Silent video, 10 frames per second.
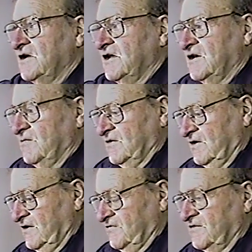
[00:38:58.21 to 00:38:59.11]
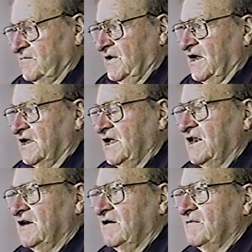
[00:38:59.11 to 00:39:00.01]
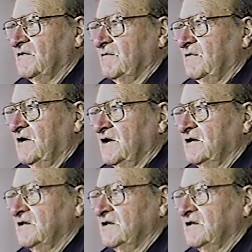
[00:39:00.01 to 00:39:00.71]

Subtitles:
and it would lift the back end up, the butt,